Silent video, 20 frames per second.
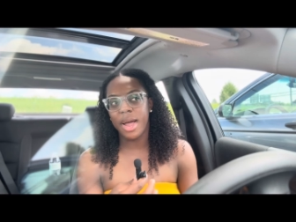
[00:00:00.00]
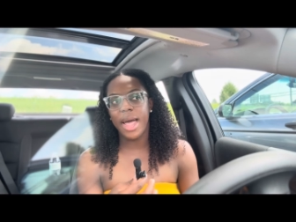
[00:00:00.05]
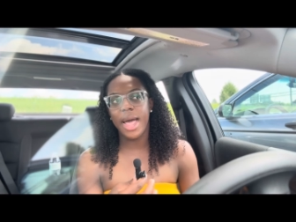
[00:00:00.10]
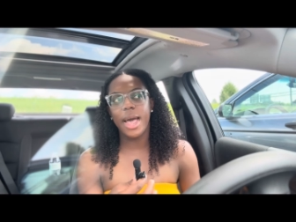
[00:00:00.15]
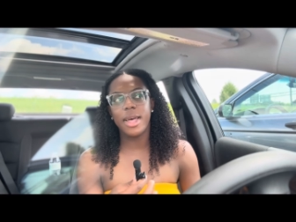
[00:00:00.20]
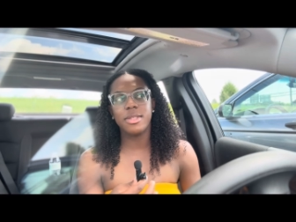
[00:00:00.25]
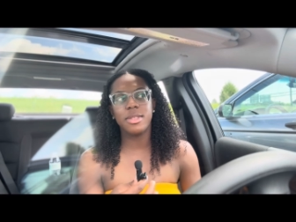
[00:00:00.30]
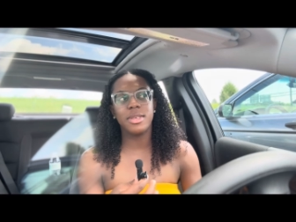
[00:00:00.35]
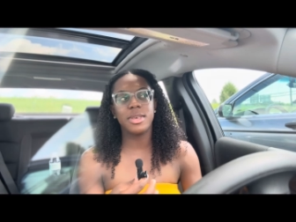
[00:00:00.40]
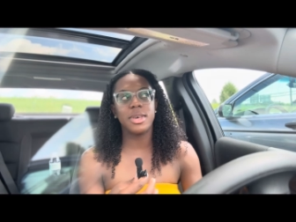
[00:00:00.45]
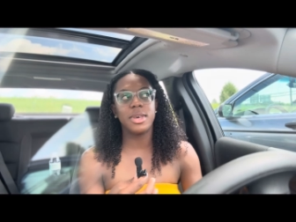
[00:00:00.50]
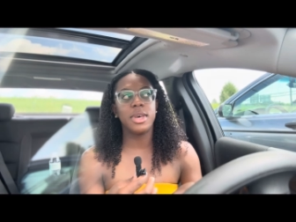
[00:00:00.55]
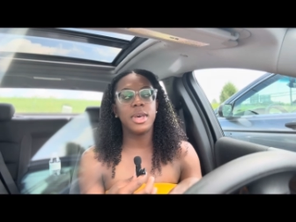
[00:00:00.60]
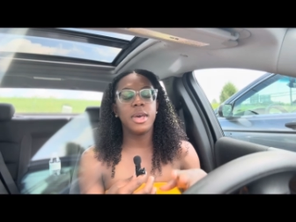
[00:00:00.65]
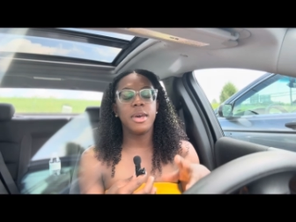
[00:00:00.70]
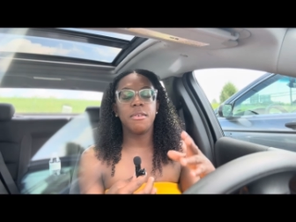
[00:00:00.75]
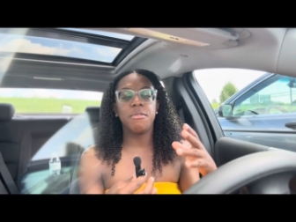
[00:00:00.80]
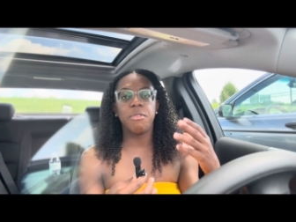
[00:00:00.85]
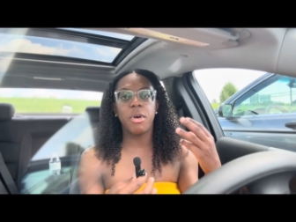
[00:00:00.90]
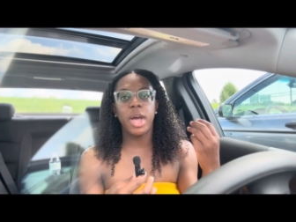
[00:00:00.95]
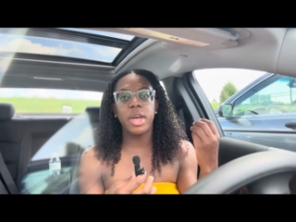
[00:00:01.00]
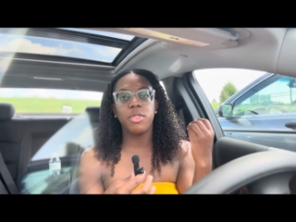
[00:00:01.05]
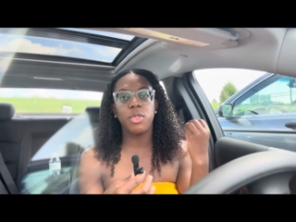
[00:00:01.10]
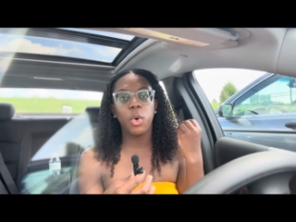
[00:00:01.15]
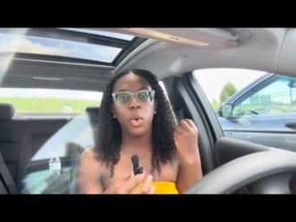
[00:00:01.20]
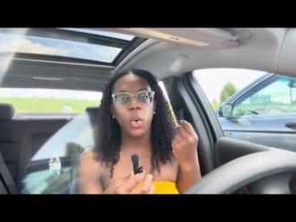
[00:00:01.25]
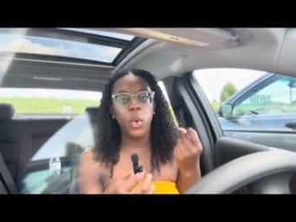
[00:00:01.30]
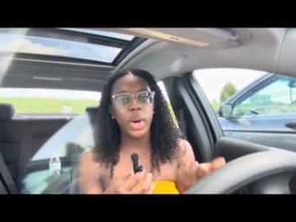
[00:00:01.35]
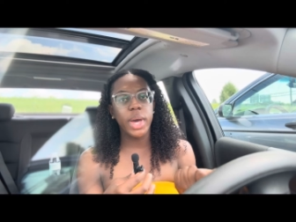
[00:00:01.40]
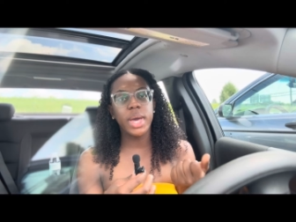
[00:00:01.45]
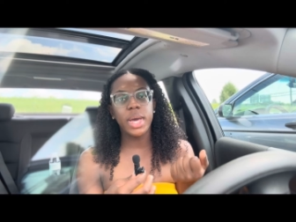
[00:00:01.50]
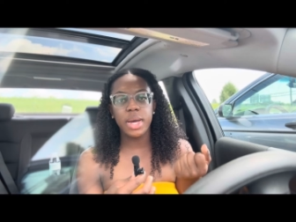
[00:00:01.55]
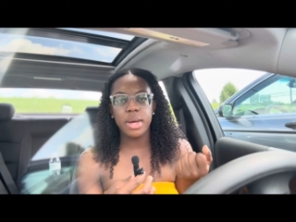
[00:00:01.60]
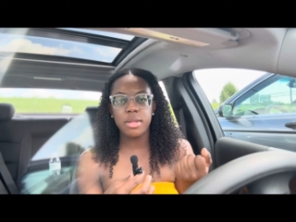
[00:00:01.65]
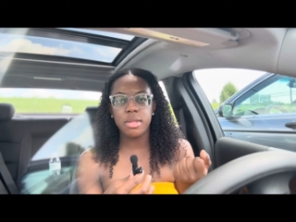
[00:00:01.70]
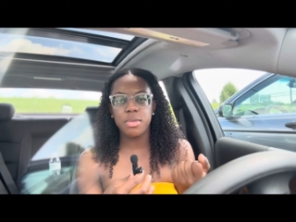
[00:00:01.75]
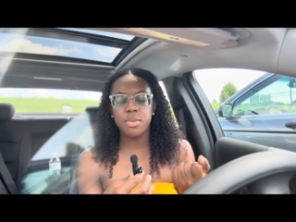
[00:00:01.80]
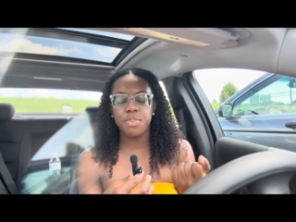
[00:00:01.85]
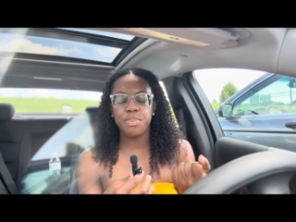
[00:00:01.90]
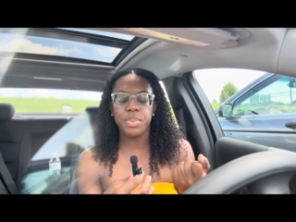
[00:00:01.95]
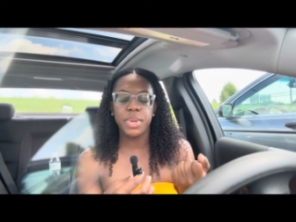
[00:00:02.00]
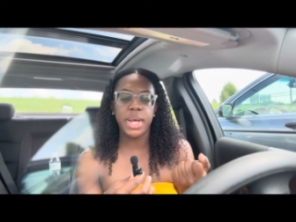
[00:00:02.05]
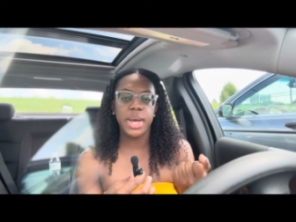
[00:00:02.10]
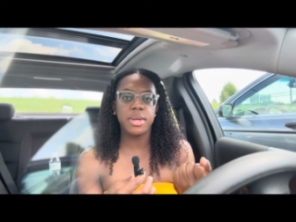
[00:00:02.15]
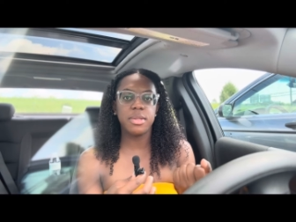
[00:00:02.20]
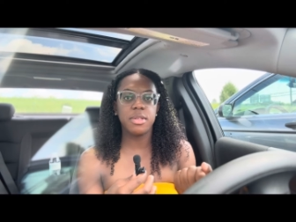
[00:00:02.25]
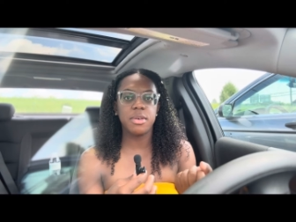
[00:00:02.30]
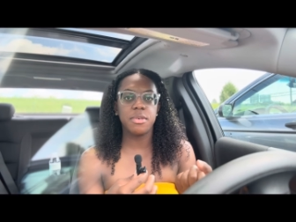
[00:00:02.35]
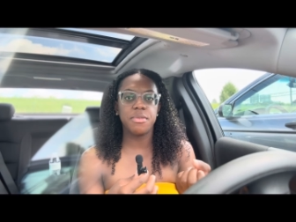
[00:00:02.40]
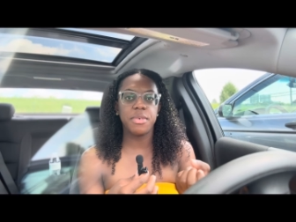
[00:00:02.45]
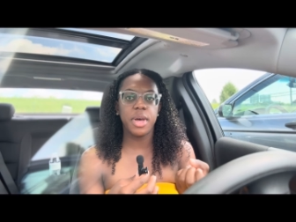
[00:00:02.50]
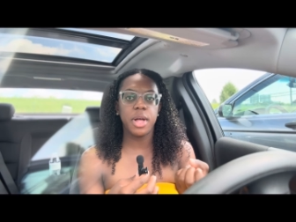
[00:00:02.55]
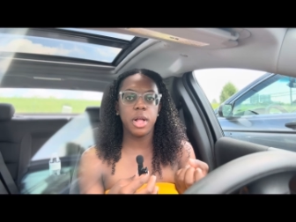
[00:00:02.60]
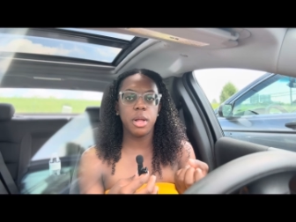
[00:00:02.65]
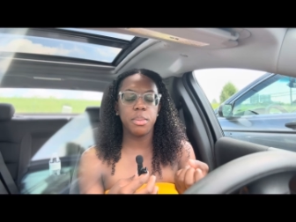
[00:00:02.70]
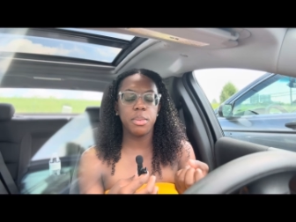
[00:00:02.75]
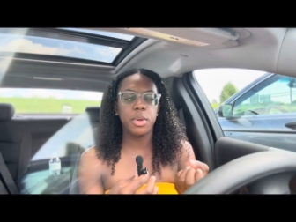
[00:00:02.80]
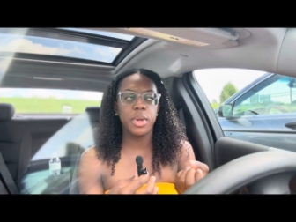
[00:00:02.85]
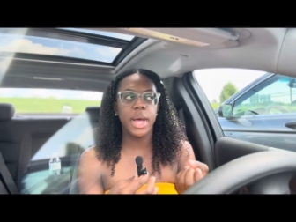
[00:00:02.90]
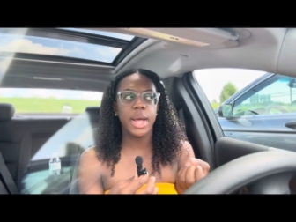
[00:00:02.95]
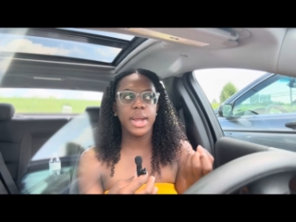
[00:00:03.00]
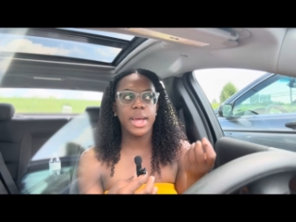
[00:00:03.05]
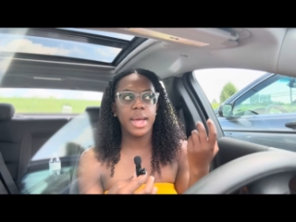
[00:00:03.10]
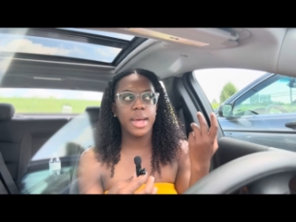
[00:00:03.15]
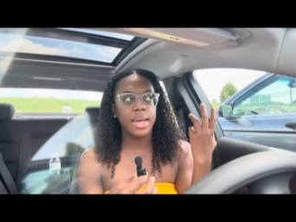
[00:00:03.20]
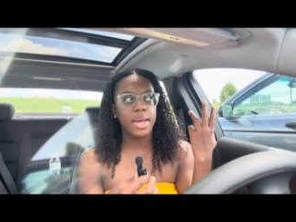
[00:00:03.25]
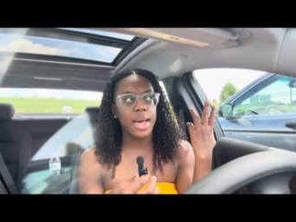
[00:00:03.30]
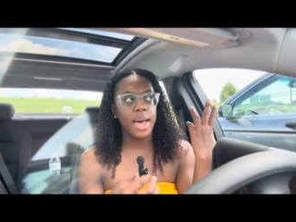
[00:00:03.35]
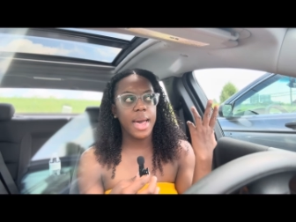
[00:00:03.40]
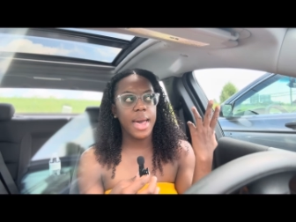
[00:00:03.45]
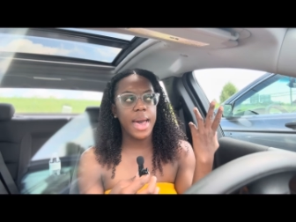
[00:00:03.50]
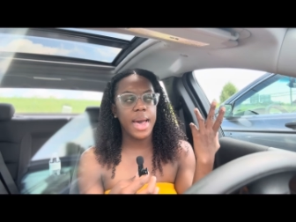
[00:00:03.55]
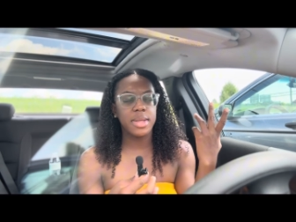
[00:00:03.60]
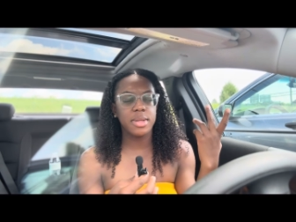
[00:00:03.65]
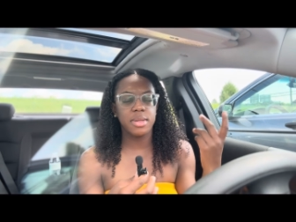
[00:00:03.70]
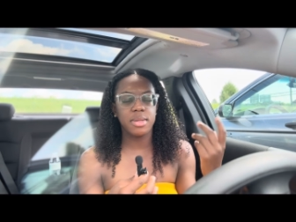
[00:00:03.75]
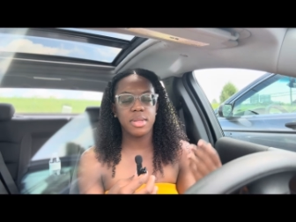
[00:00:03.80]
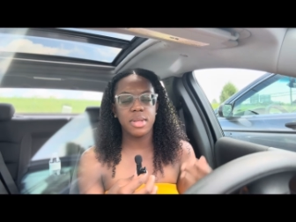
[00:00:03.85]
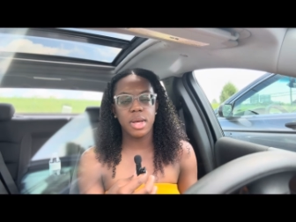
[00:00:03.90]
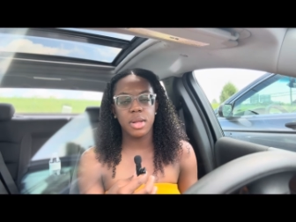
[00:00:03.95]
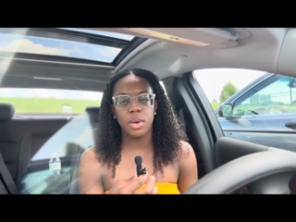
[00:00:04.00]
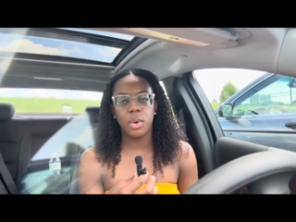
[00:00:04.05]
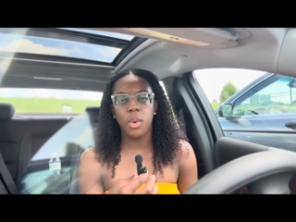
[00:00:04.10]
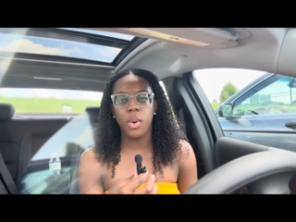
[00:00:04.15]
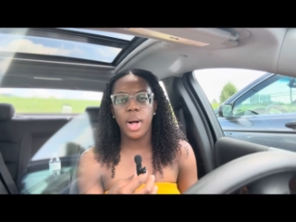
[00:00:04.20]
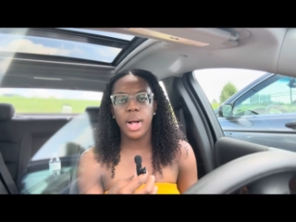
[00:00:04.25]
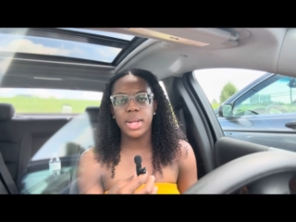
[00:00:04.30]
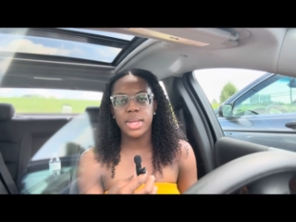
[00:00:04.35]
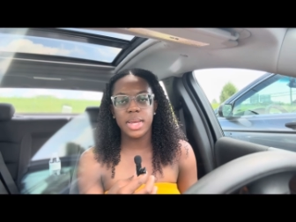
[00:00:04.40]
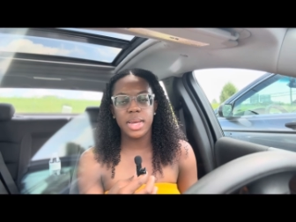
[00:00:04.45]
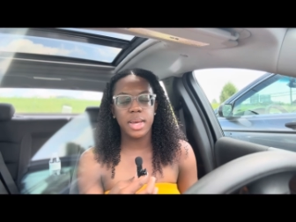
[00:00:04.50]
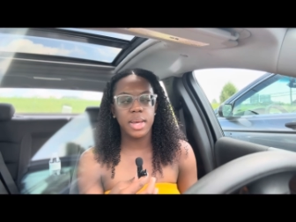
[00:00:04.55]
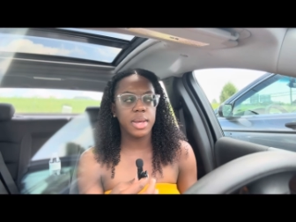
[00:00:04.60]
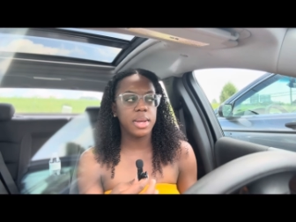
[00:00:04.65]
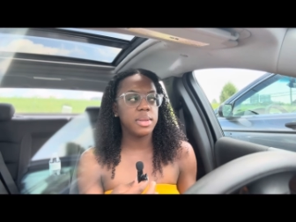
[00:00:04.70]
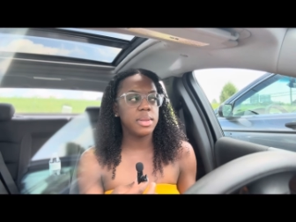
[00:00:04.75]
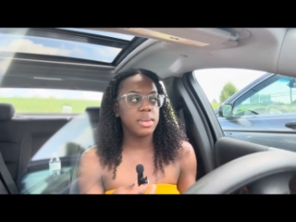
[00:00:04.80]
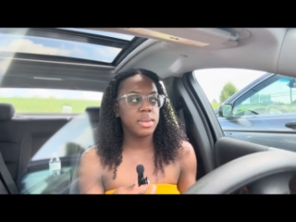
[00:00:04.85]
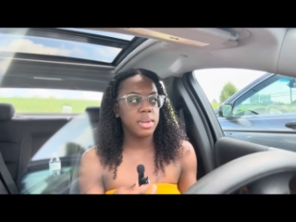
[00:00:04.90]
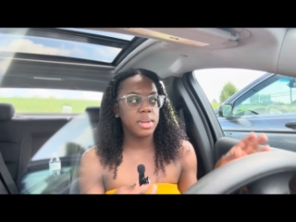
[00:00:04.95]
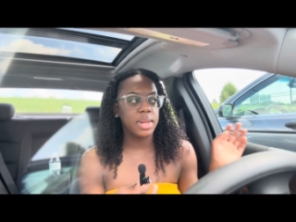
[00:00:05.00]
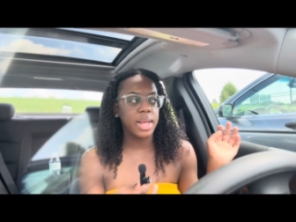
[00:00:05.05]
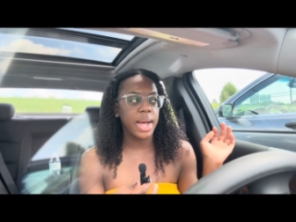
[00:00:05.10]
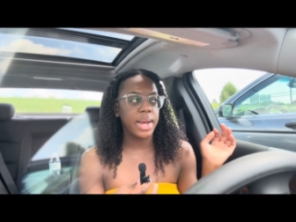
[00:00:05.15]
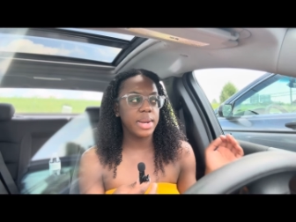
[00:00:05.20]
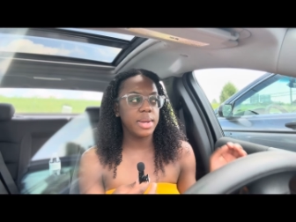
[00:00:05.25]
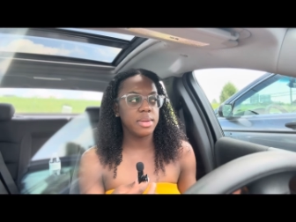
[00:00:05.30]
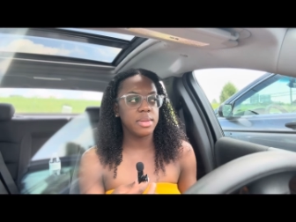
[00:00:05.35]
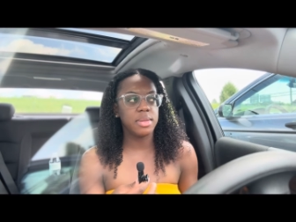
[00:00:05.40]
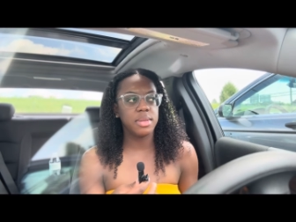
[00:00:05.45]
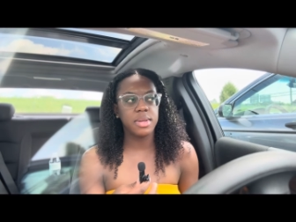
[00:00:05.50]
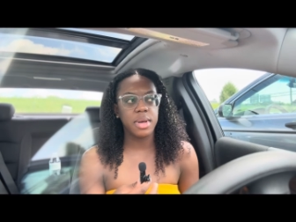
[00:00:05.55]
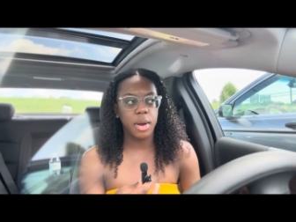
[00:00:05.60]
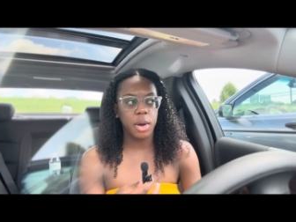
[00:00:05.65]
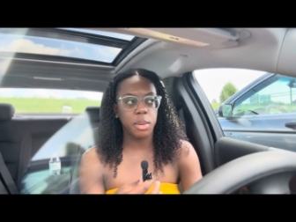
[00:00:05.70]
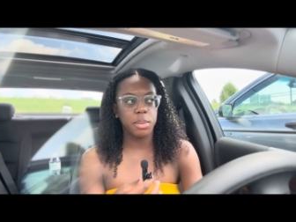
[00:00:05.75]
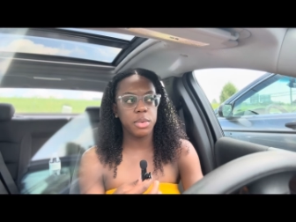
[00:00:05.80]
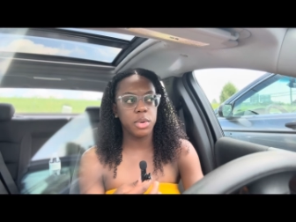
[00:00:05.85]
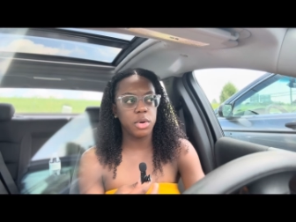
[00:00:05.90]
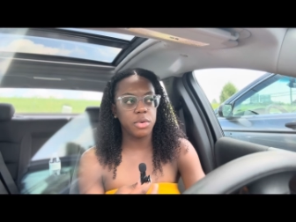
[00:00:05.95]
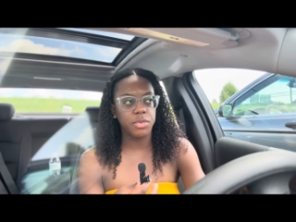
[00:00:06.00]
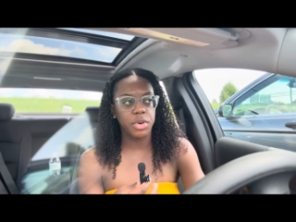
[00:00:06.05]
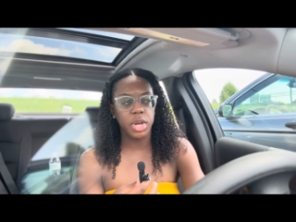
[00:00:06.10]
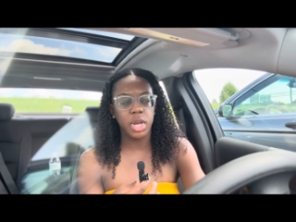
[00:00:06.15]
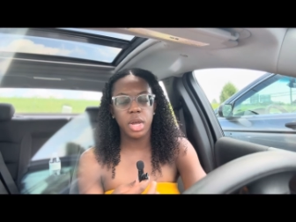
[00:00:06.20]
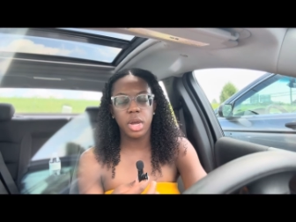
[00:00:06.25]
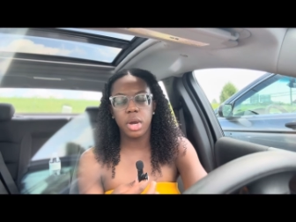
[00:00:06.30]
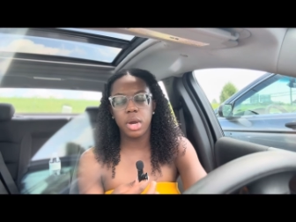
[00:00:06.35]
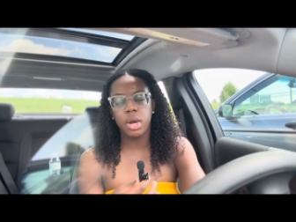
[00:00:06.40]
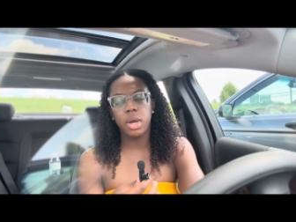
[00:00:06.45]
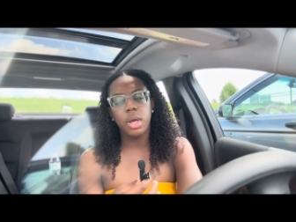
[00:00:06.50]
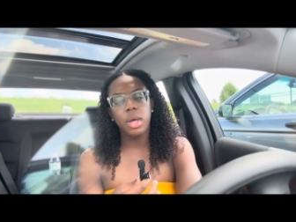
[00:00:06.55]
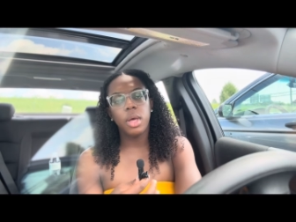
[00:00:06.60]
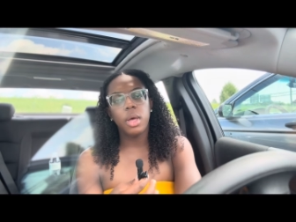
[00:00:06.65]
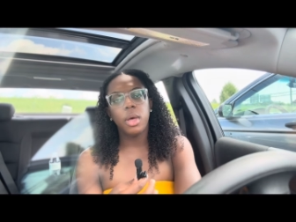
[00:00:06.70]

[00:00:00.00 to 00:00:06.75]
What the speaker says: I had to find the quickest place available, and I had to stay at the Quality Inn. Lighting's terrible over here.